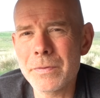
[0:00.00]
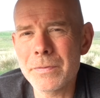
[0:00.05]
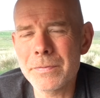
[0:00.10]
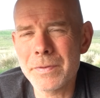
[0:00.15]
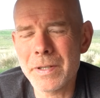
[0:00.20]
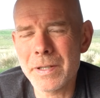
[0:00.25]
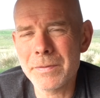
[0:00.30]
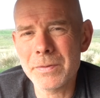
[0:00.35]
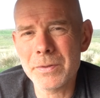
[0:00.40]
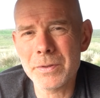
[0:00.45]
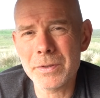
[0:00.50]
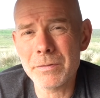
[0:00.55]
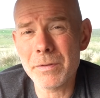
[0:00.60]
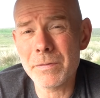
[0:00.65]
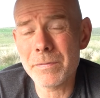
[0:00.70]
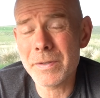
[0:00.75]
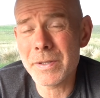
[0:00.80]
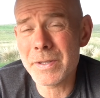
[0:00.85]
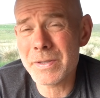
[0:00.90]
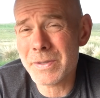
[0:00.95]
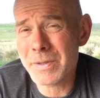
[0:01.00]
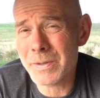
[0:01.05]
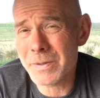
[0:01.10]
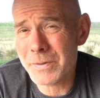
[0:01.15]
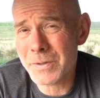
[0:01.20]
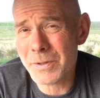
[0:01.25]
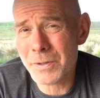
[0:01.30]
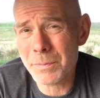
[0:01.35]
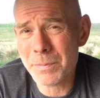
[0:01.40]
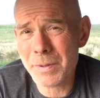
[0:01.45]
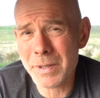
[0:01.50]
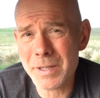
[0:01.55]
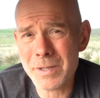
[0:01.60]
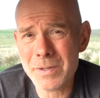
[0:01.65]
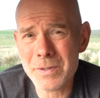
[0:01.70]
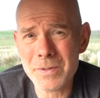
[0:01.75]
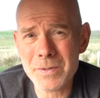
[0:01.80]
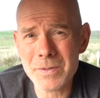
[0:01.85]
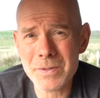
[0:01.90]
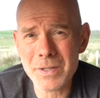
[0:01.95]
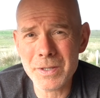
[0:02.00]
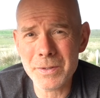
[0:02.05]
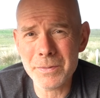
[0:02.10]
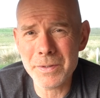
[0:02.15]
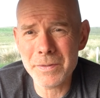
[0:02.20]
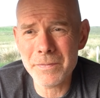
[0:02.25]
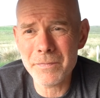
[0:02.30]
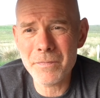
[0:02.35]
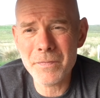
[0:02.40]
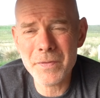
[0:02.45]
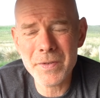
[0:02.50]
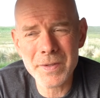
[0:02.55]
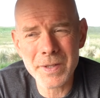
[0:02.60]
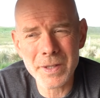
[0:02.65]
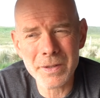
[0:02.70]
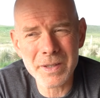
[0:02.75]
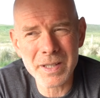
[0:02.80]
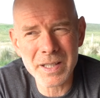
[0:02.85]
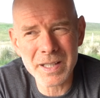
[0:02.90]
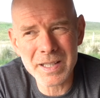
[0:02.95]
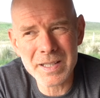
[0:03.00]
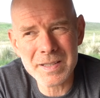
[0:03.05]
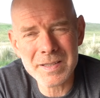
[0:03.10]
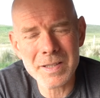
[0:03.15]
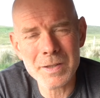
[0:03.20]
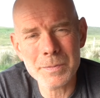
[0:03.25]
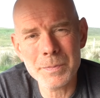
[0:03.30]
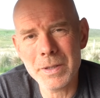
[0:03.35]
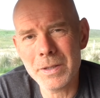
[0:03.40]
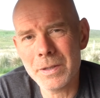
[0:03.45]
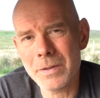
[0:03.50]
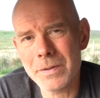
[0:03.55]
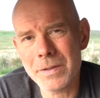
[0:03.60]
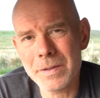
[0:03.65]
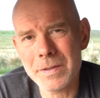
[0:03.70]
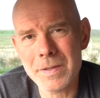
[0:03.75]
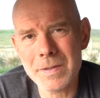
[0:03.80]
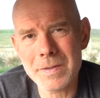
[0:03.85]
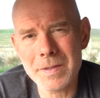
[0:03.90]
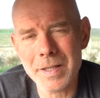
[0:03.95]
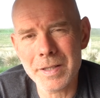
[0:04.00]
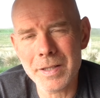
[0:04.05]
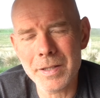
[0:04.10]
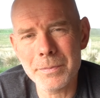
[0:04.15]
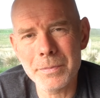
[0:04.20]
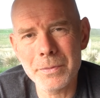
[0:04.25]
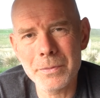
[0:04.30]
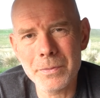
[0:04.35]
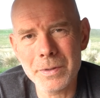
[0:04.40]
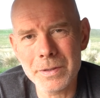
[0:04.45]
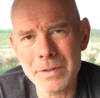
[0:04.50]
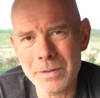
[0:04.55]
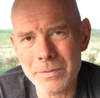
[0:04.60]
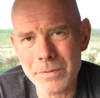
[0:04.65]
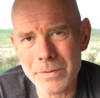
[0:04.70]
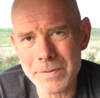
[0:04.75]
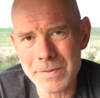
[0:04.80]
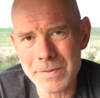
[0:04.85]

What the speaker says: a faff. You've got to reverse it onto the pitch and so on. So yeah, it takes a bit longer to set up when you're on